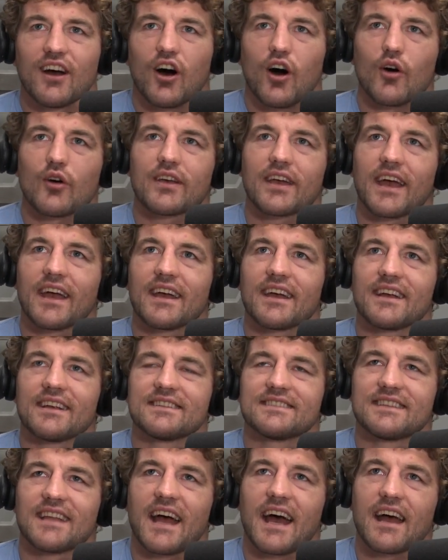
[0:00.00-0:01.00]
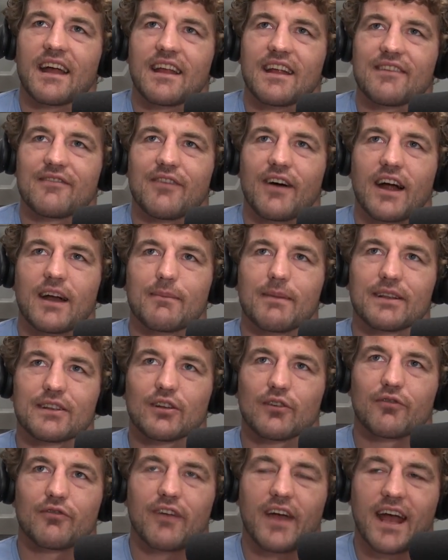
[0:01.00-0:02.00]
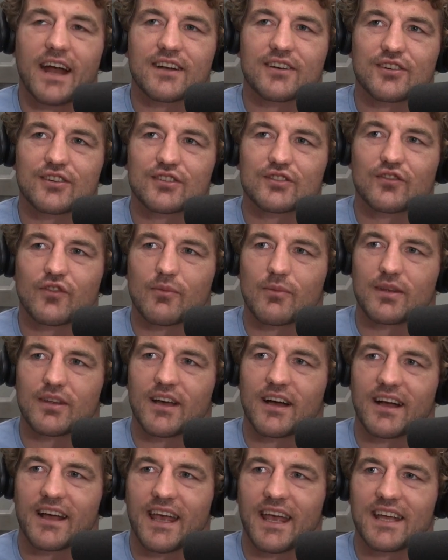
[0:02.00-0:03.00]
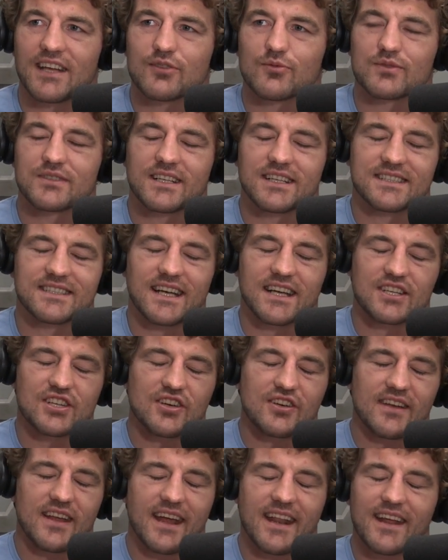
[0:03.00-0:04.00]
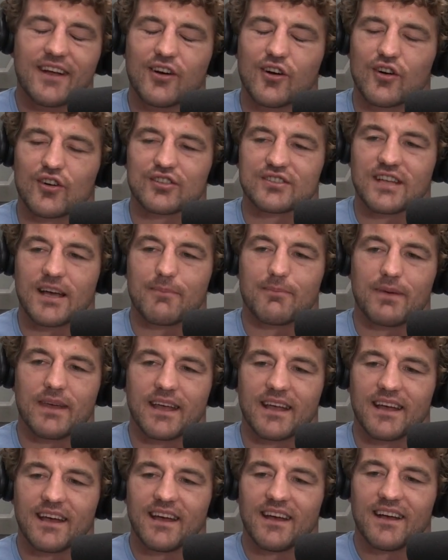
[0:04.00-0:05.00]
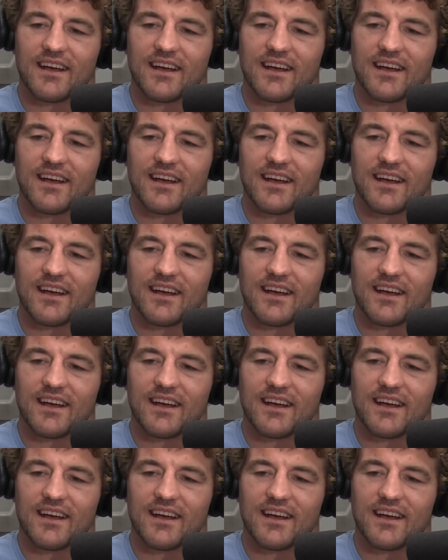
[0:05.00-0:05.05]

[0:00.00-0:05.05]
okay is that environmental factors from a young age is that genetic or is that being